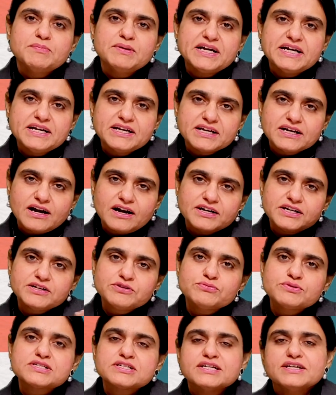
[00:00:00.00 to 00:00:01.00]
bleeding
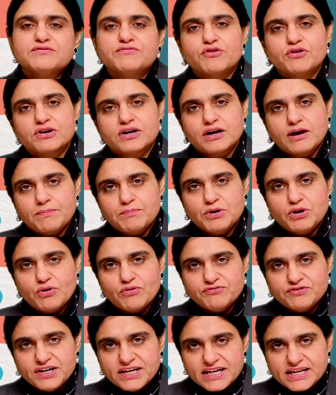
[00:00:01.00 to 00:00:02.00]
continuously for a couple
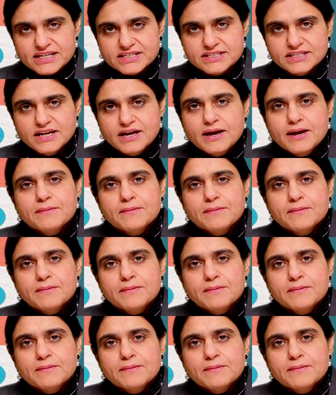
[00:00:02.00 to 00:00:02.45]
of days